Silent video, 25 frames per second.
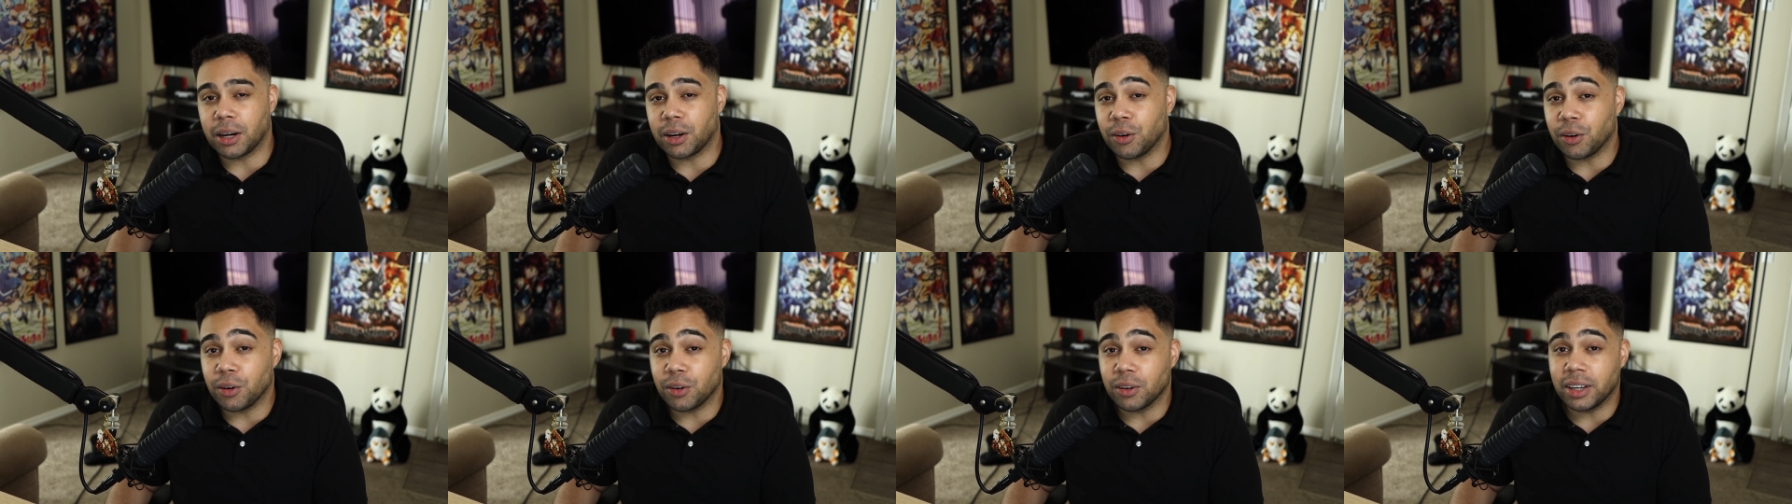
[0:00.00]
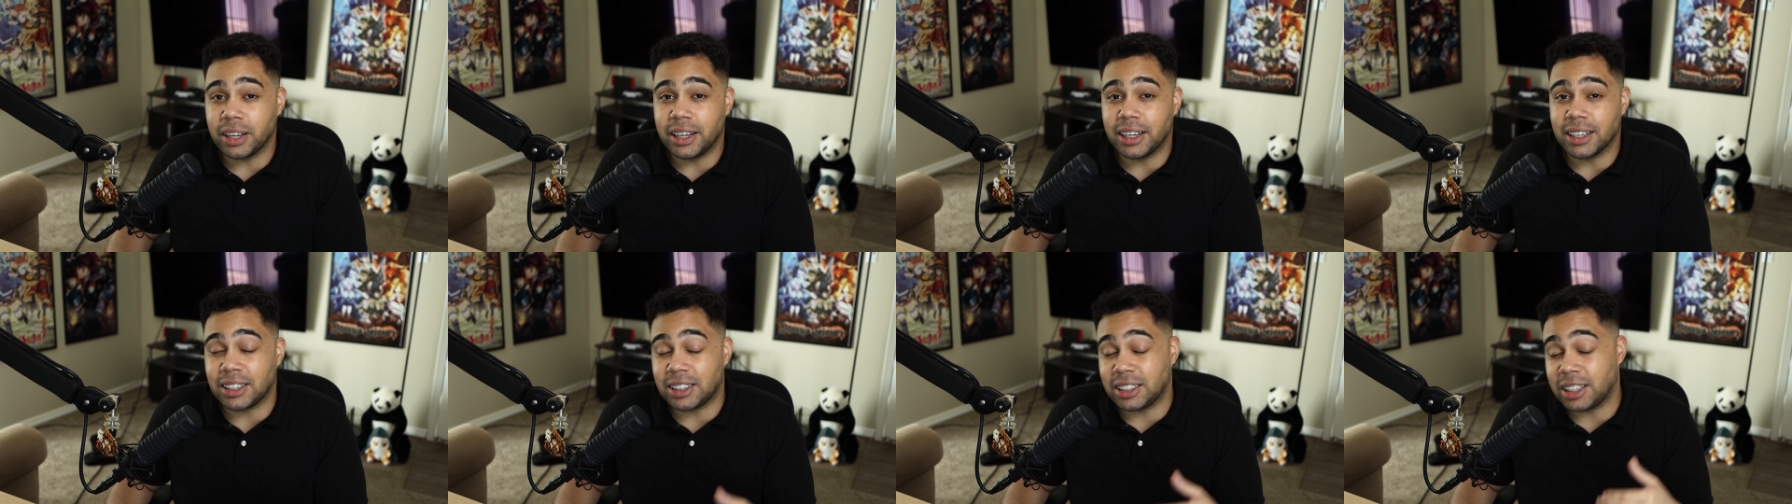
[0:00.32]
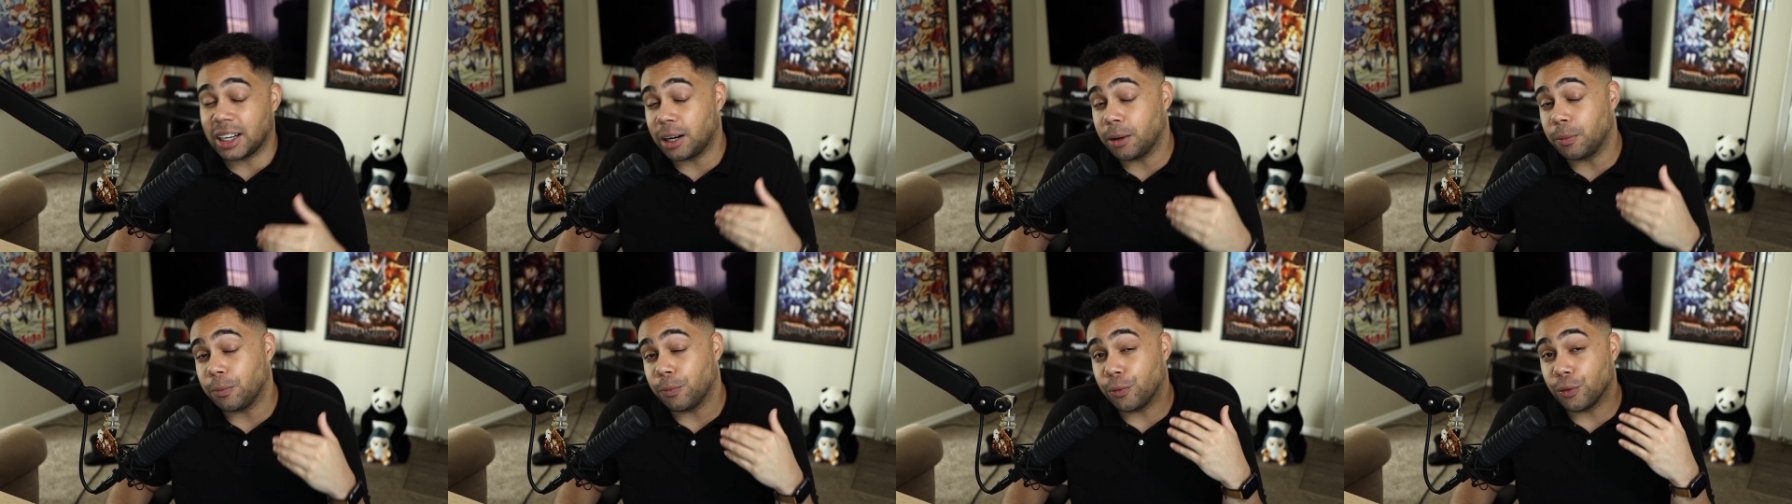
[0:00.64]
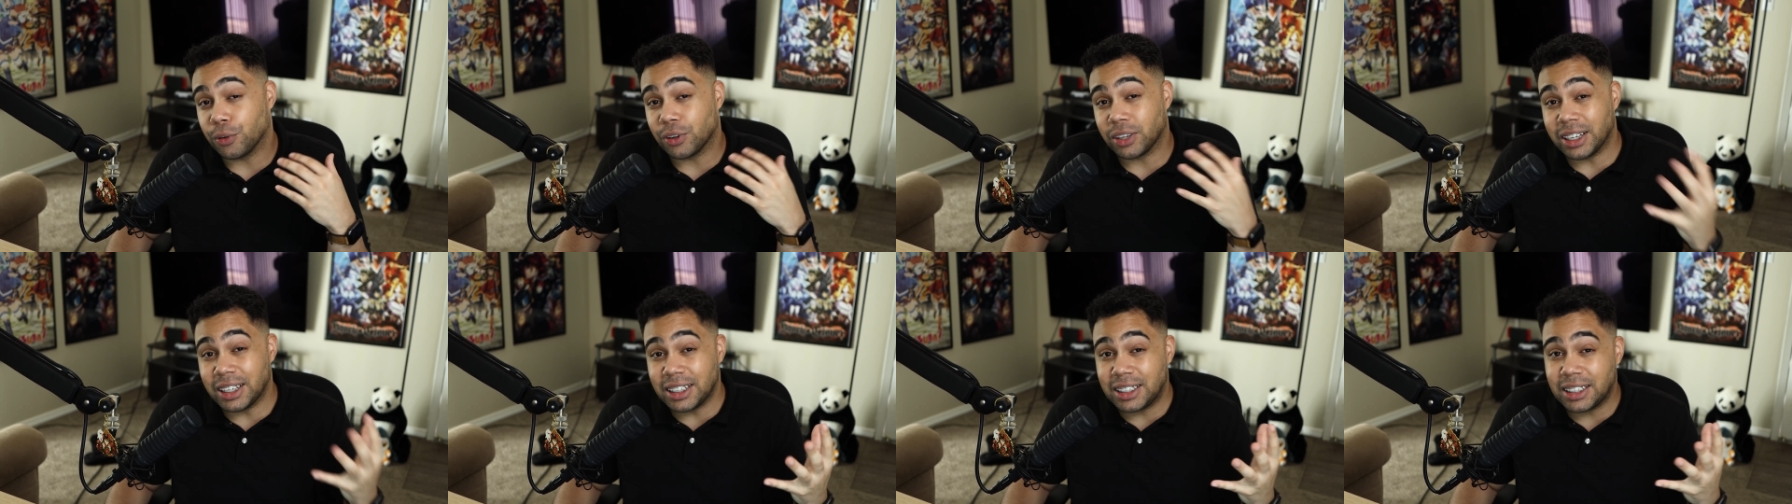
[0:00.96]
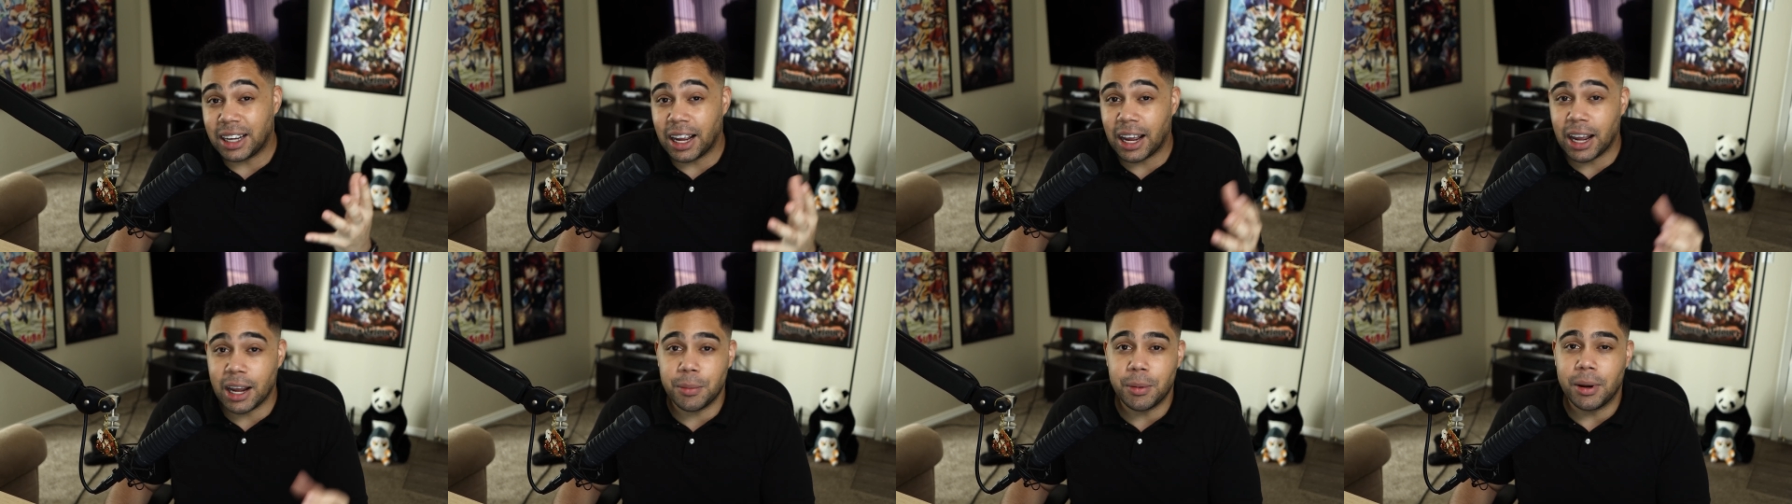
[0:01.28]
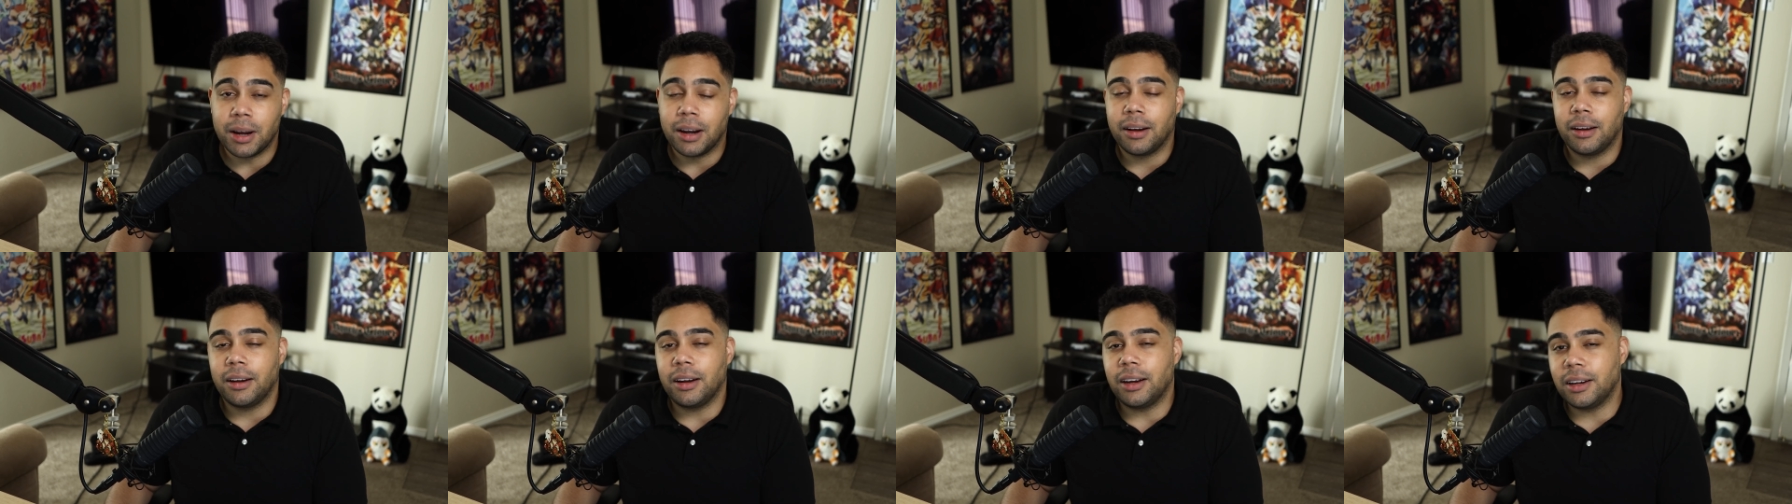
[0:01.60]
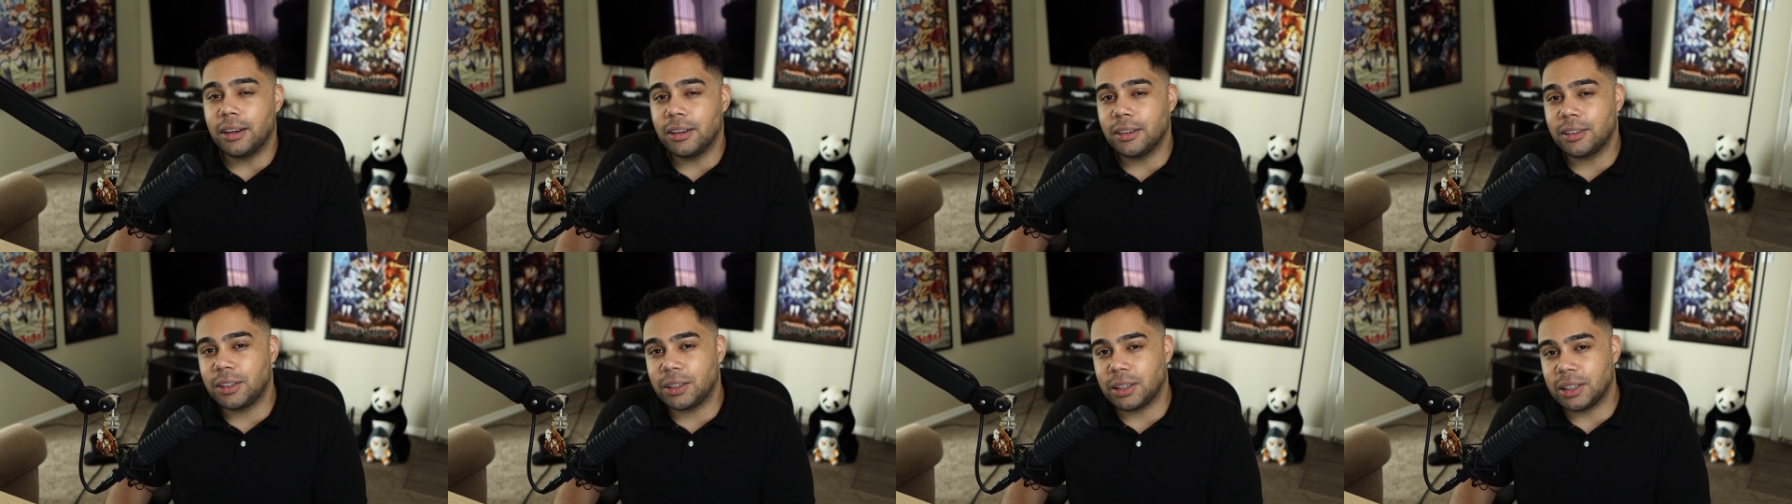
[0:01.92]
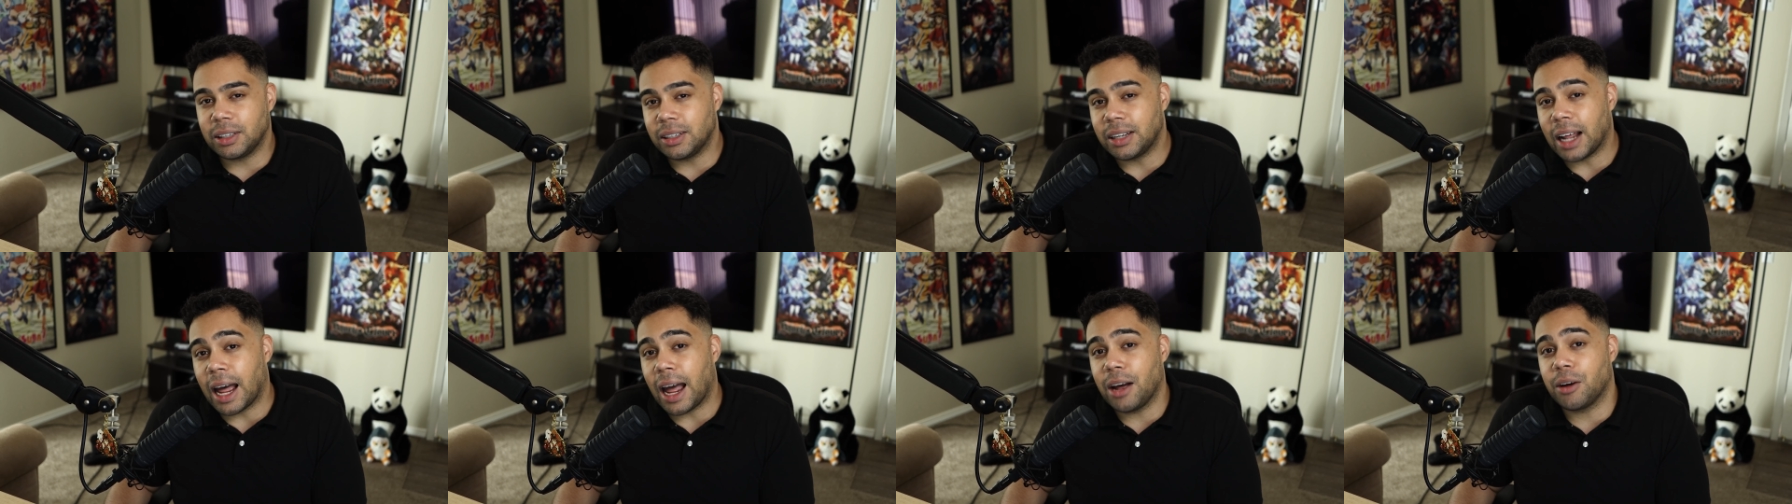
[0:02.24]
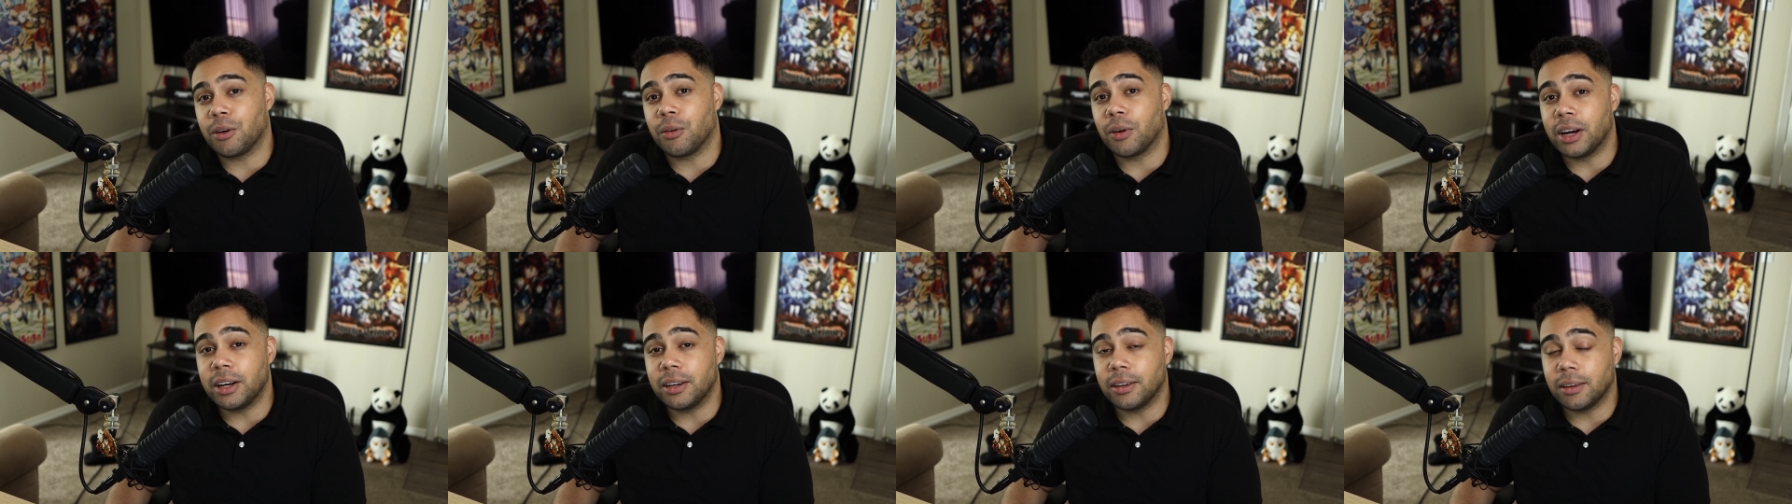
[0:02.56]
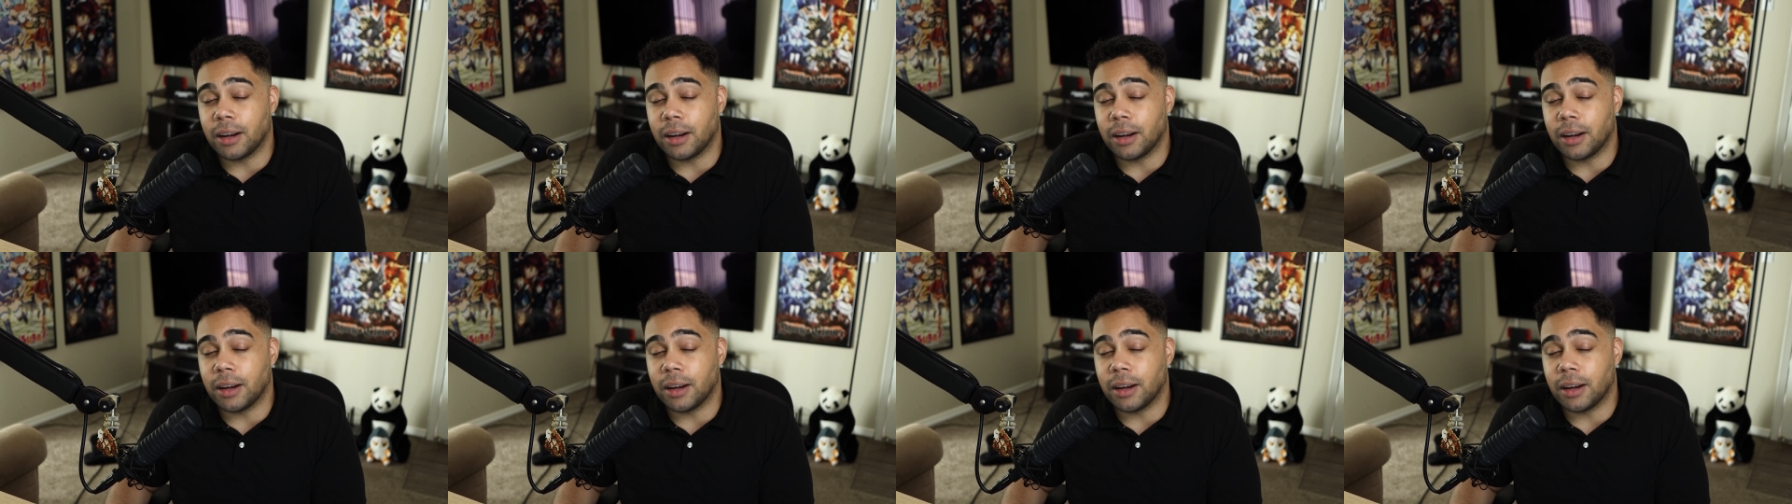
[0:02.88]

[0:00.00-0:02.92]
currently is set up for this game is that great